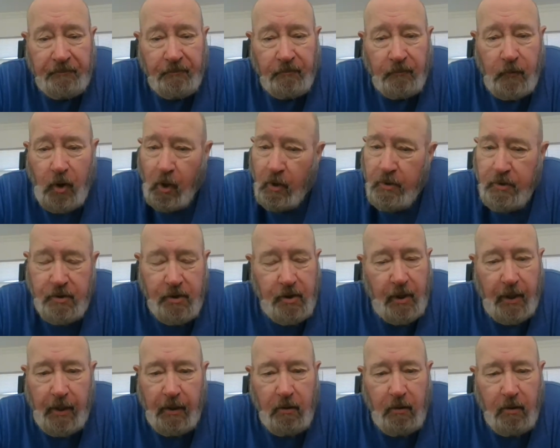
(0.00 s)
Because you
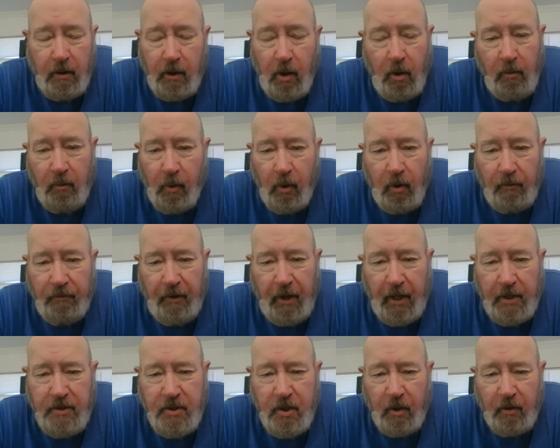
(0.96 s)
ain't going to go real
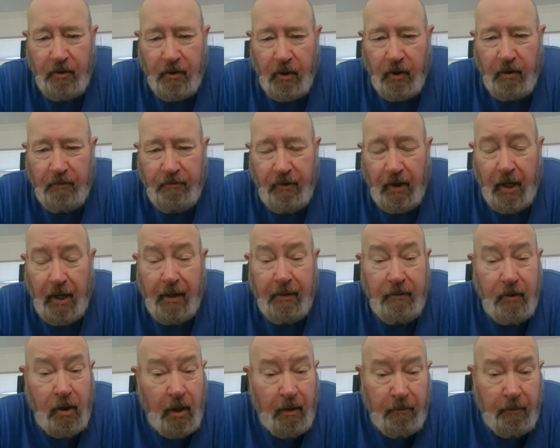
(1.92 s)
fast on 35.
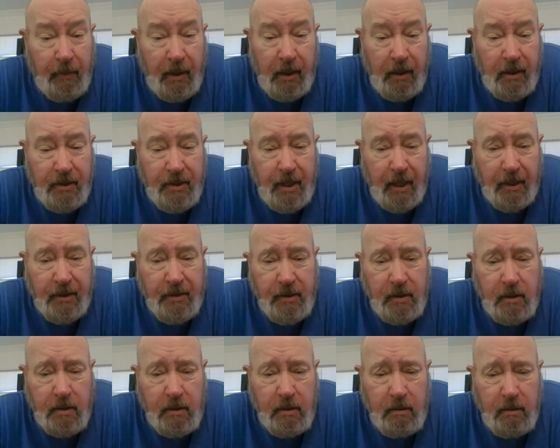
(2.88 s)
You ever been to
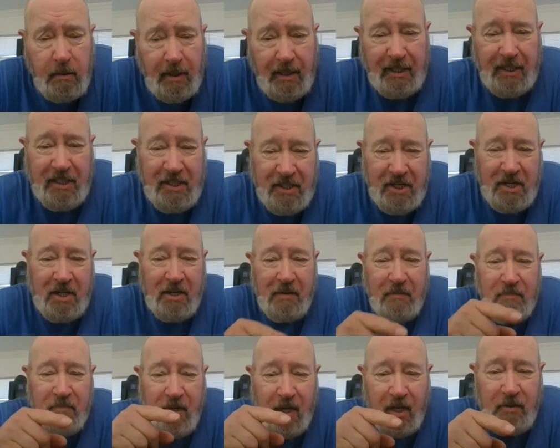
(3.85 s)
Texas
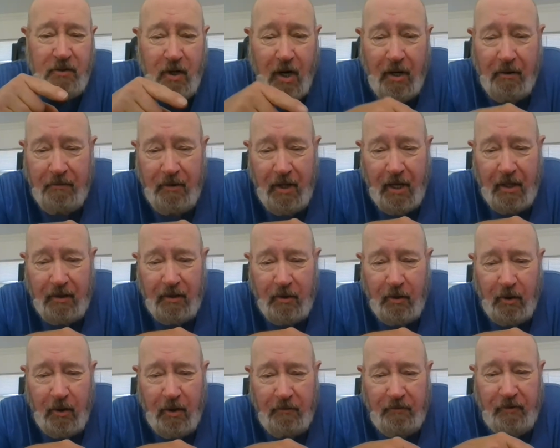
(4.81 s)
and drive that
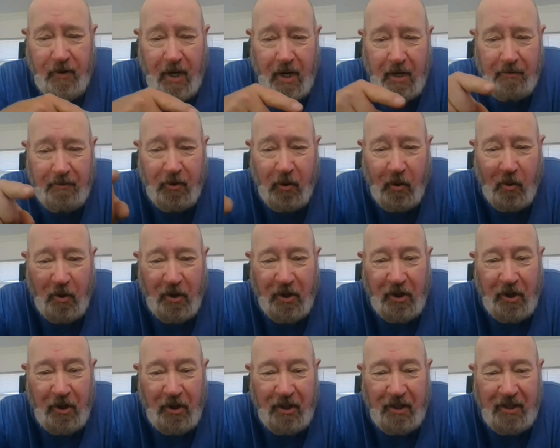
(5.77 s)
35
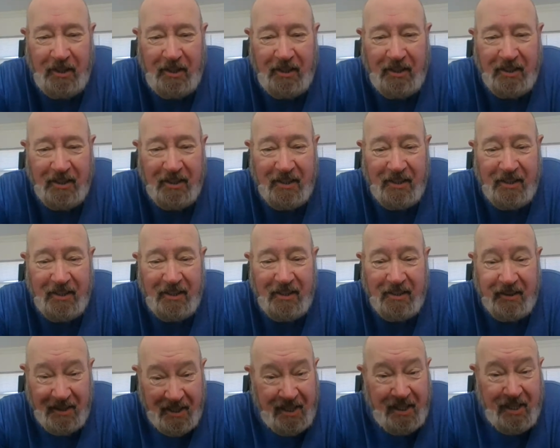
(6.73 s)
corridor?
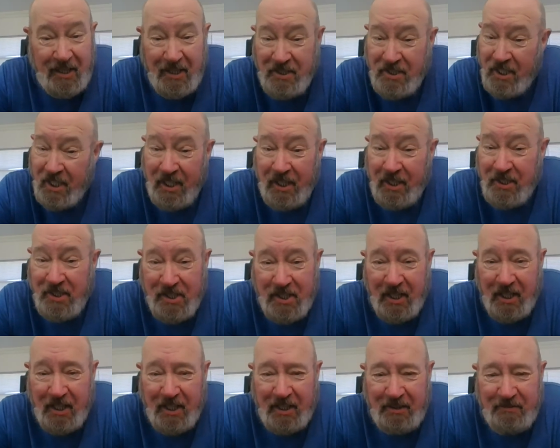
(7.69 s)
Yeah, it's the
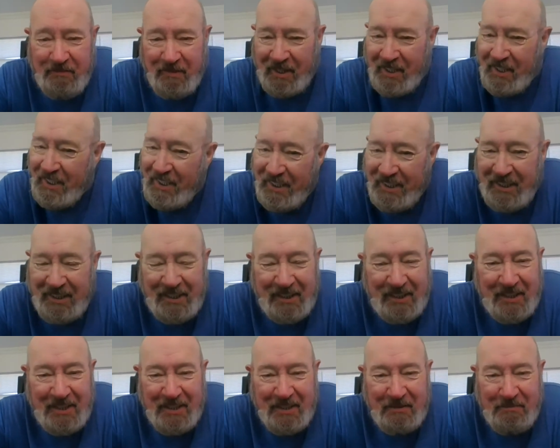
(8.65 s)
interstate, but
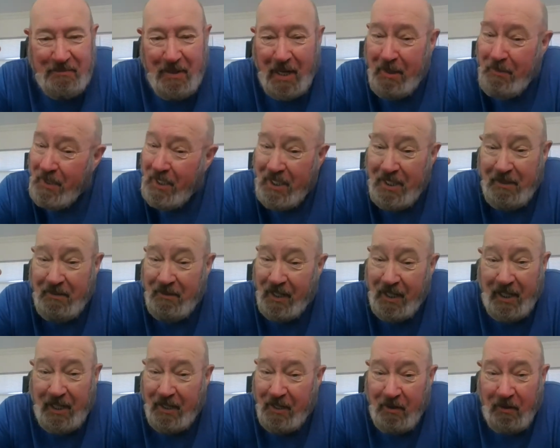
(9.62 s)
baby, you
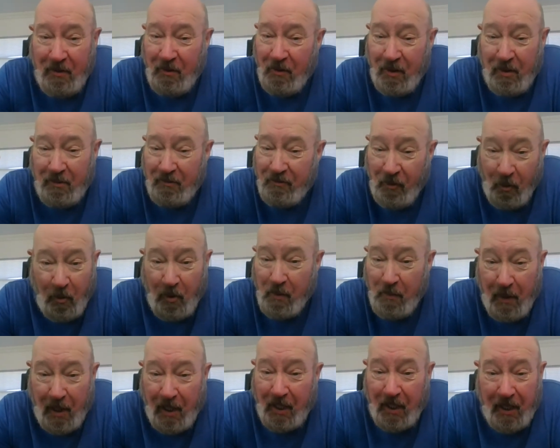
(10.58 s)
ain't going 40
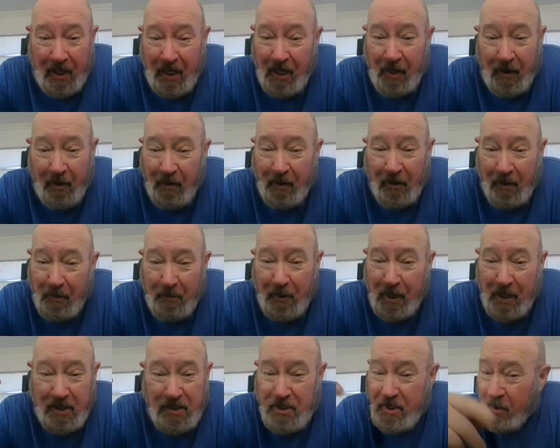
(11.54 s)
mile an hour on a
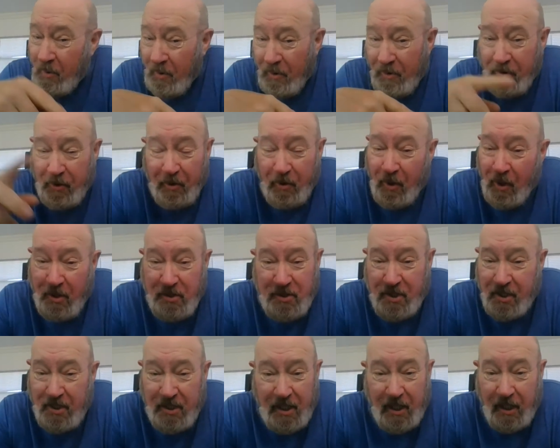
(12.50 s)
bitch going through
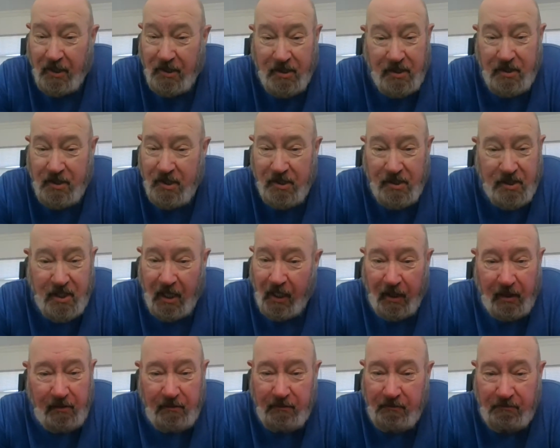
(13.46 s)
Austin, Texas. Just
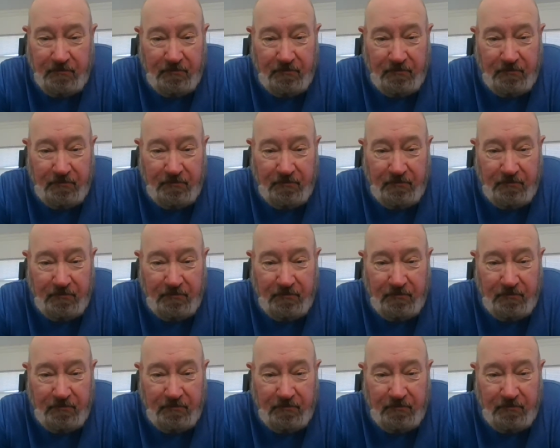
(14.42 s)
ain't